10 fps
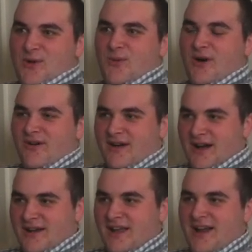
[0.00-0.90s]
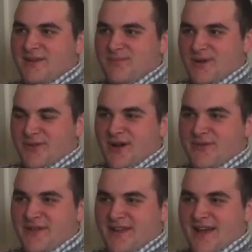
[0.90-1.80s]
Well, kind of building
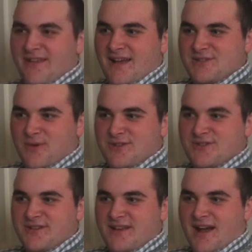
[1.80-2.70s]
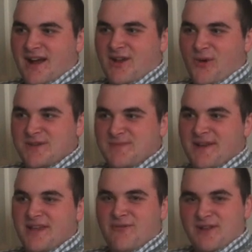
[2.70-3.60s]
off the end of that last question, I'd always been
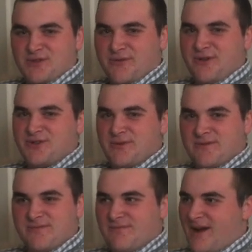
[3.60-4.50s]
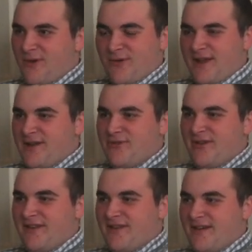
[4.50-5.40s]
a conventional fisherman my whole life,
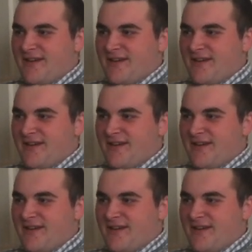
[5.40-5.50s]
and